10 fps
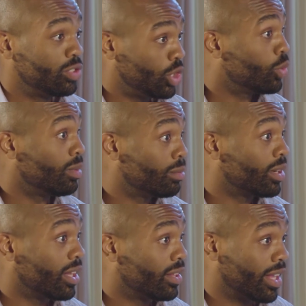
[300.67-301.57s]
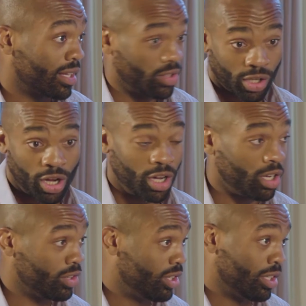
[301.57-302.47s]
Do you remember how that, the
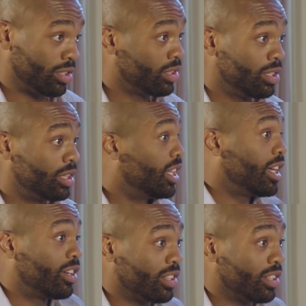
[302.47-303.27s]
call, the letter,